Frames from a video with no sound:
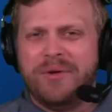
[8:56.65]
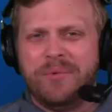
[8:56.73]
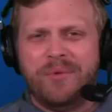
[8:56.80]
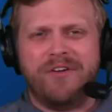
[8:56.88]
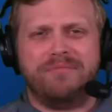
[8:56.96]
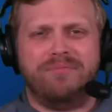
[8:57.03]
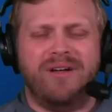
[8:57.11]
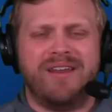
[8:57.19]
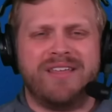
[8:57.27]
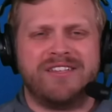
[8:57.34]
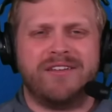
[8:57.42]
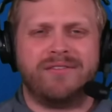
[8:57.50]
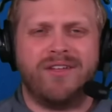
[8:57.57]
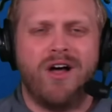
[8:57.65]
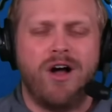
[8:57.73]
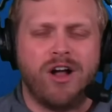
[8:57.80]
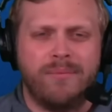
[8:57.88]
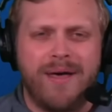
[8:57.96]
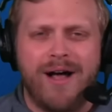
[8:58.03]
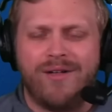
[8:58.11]
We'll have plenty of stuff to
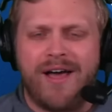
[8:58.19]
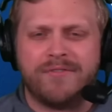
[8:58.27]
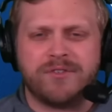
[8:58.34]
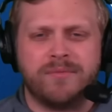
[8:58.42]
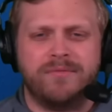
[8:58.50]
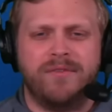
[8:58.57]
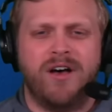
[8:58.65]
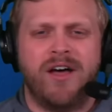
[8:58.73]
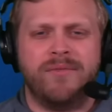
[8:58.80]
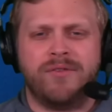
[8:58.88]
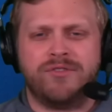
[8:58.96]
talk about. We'll have some fun.